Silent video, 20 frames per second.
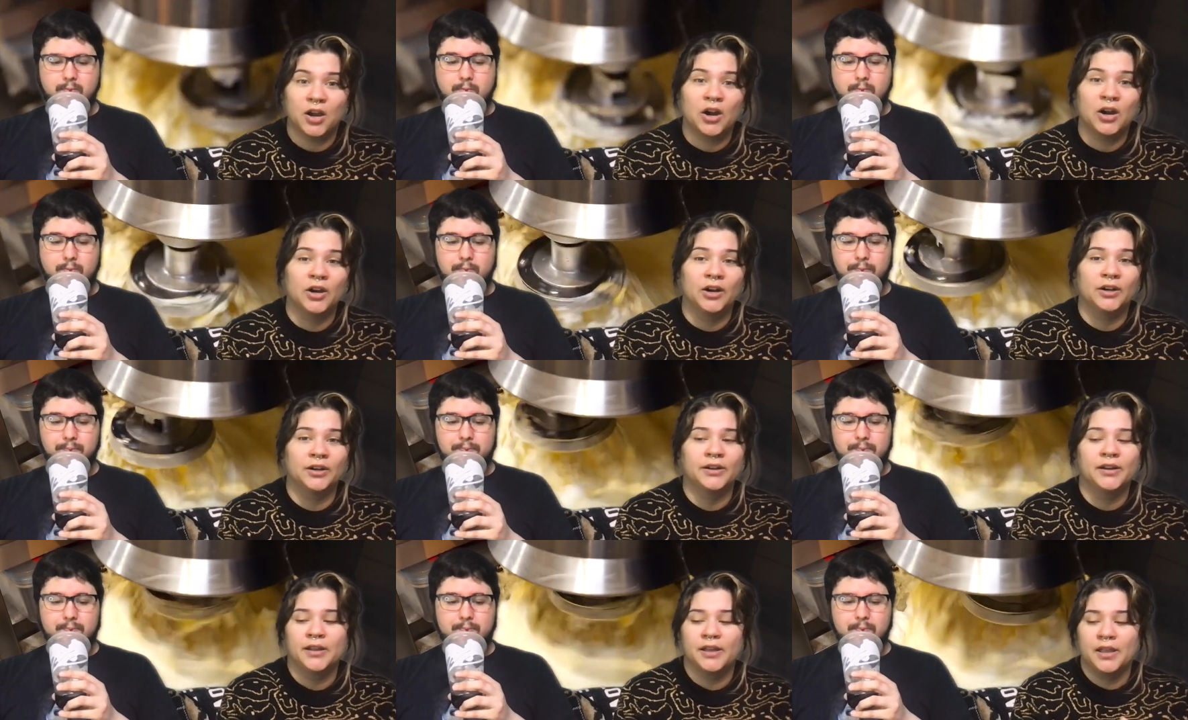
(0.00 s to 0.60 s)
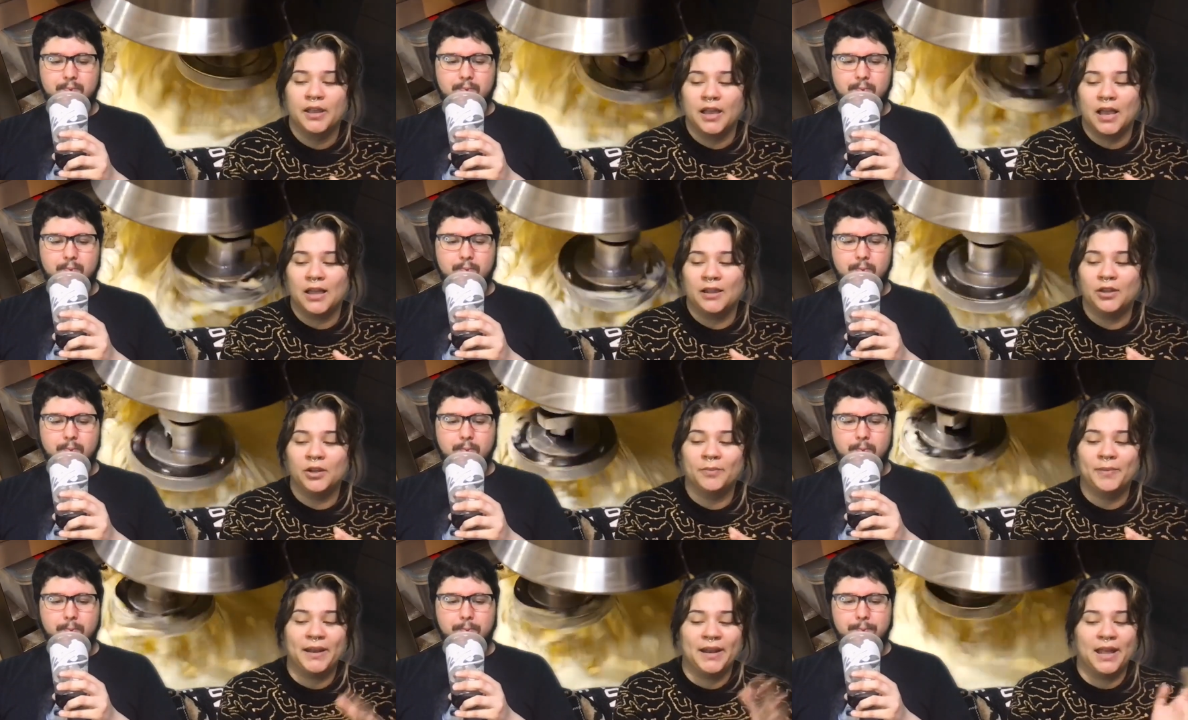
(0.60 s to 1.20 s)
Speaker 1: are a
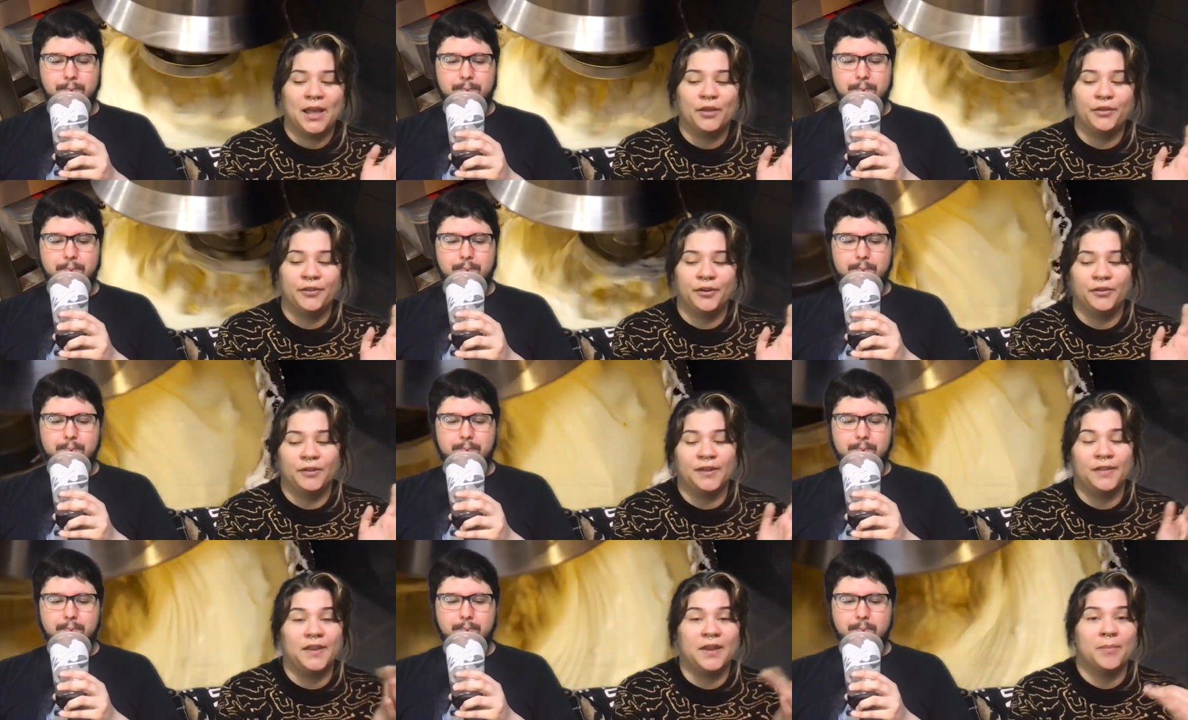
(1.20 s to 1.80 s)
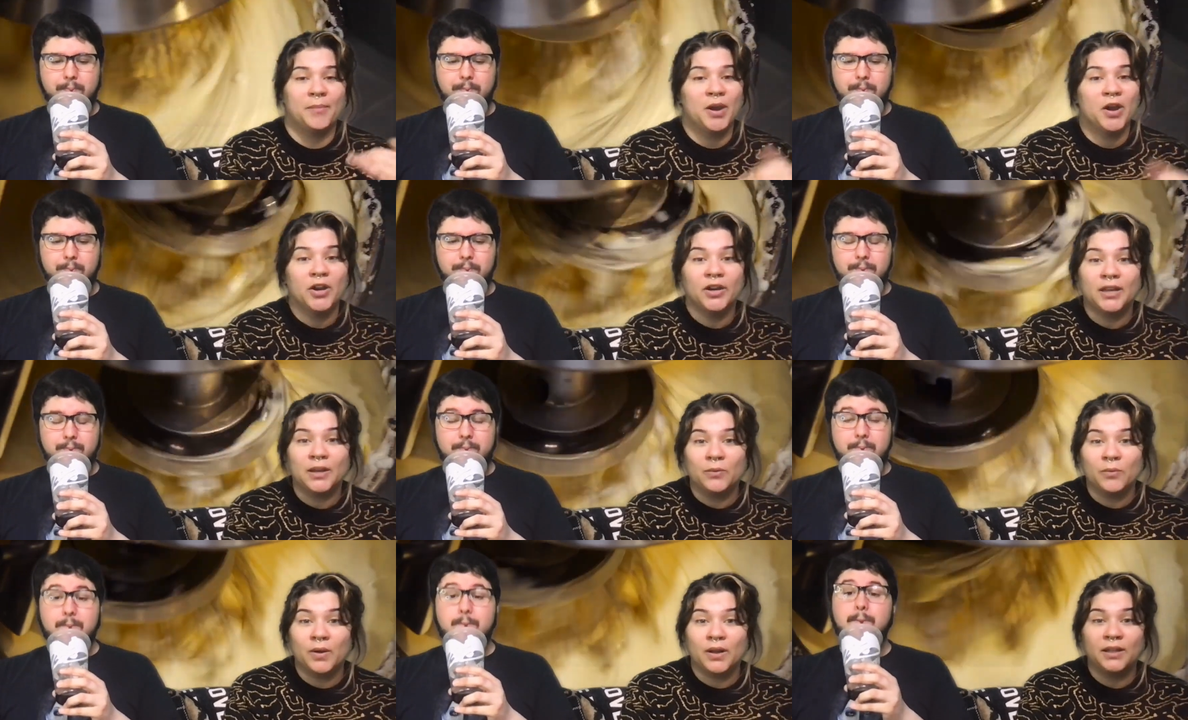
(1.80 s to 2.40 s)
little bit healthier than the
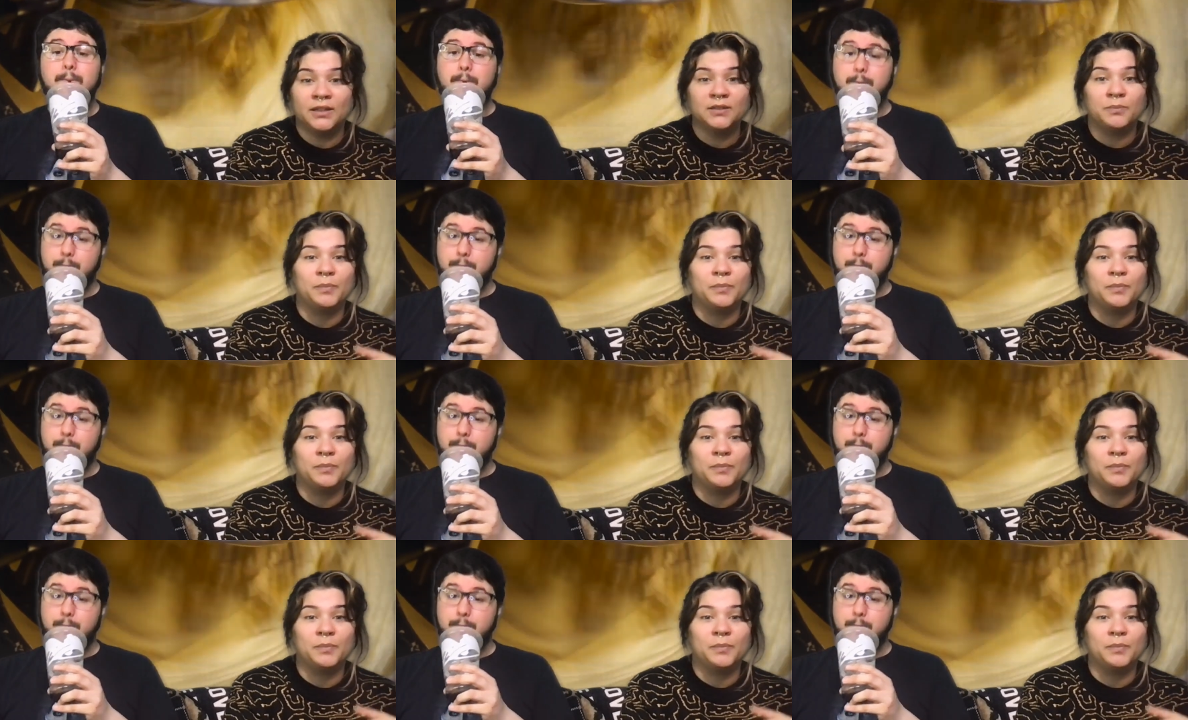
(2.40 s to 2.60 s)
American ones